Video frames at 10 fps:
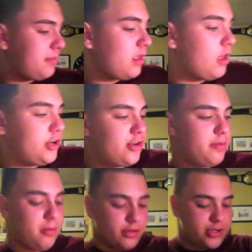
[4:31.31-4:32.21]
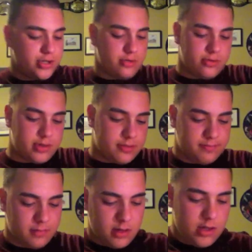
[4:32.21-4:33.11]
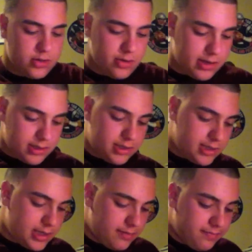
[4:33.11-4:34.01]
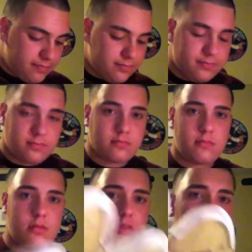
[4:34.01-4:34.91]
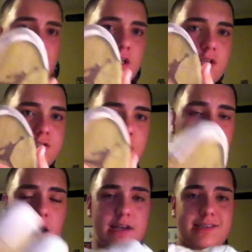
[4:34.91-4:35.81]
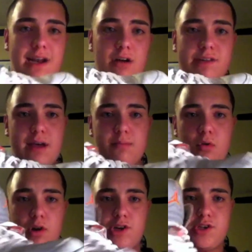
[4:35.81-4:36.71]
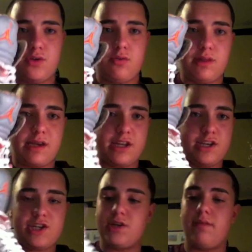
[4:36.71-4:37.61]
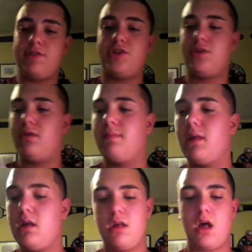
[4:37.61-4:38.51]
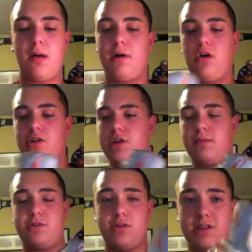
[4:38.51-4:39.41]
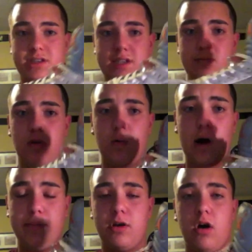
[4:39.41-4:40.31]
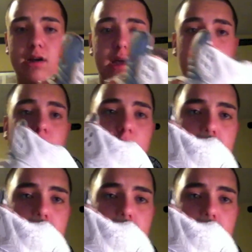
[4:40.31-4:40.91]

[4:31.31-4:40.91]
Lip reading: I'll show you both shoes so you can see. So I said I would get more into the condition of the shoe. I'll hold it up so you can see more while I'm talking.